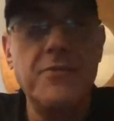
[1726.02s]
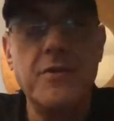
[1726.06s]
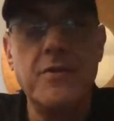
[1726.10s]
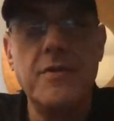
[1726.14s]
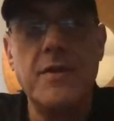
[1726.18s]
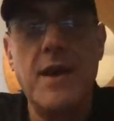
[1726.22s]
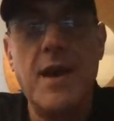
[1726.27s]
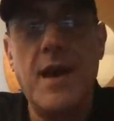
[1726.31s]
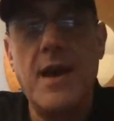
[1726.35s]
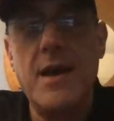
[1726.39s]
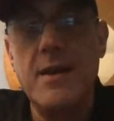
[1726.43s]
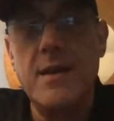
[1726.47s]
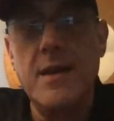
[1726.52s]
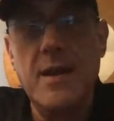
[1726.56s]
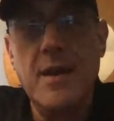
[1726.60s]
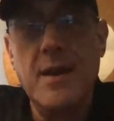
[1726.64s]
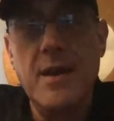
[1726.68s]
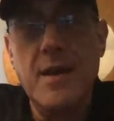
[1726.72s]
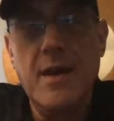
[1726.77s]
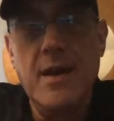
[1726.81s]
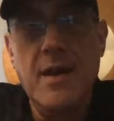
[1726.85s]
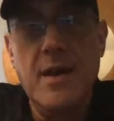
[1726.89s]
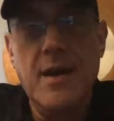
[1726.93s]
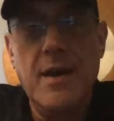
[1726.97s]
that
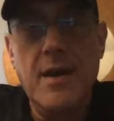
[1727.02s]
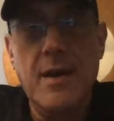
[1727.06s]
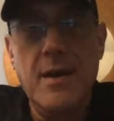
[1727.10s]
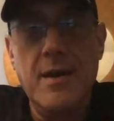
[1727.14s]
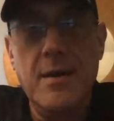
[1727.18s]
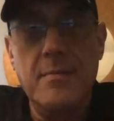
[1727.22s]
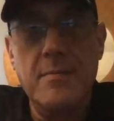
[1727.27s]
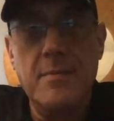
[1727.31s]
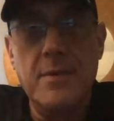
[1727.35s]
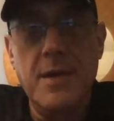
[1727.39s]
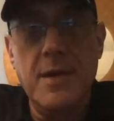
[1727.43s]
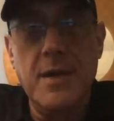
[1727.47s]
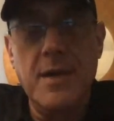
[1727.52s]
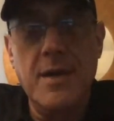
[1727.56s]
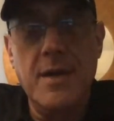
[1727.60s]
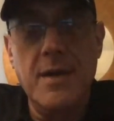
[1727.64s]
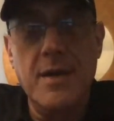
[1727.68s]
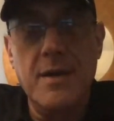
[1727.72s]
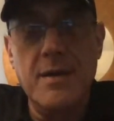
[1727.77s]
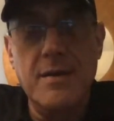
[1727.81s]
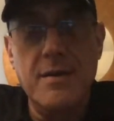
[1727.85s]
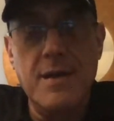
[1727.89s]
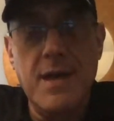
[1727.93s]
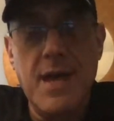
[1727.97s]
um,
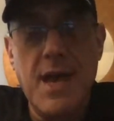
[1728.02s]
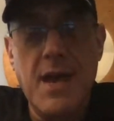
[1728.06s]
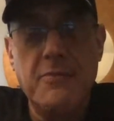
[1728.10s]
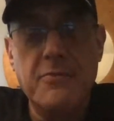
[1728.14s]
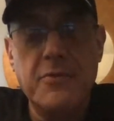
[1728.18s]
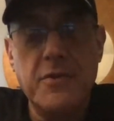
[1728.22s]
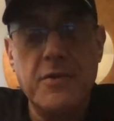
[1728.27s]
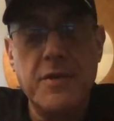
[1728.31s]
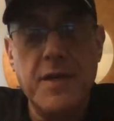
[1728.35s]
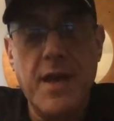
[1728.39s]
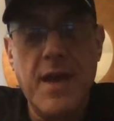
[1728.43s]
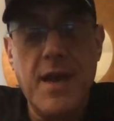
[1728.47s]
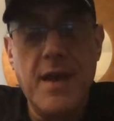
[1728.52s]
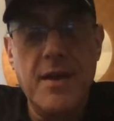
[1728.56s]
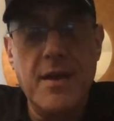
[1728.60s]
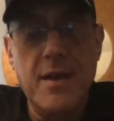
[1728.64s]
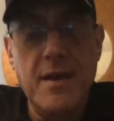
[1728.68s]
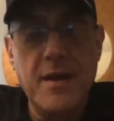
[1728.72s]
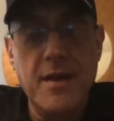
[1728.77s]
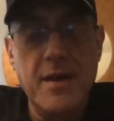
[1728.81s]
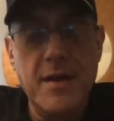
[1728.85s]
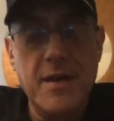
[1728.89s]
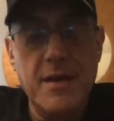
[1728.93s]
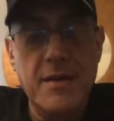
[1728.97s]
uh, after that
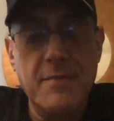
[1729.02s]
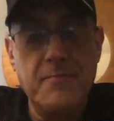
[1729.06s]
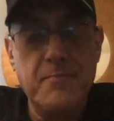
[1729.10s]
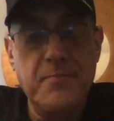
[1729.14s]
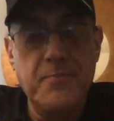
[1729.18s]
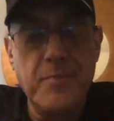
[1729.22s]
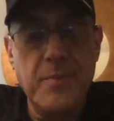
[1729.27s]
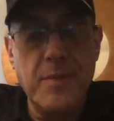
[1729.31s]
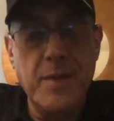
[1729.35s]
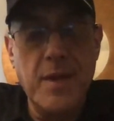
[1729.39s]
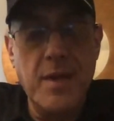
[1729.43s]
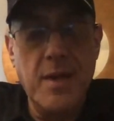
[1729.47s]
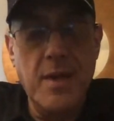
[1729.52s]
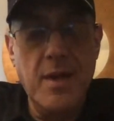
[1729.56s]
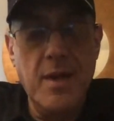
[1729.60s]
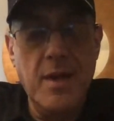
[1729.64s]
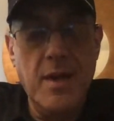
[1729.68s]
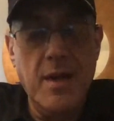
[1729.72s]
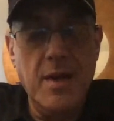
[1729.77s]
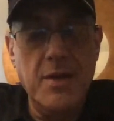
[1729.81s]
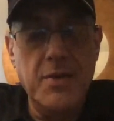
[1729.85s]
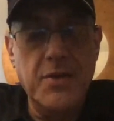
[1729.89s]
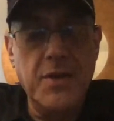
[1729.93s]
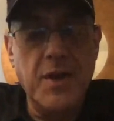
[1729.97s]
um,
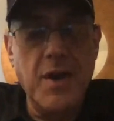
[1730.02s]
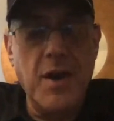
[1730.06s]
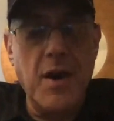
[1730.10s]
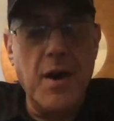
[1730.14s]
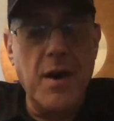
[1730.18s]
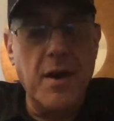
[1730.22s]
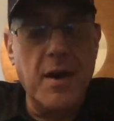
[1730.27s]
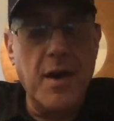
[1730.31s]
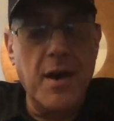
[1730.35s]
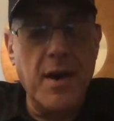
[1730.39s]
uh, talk.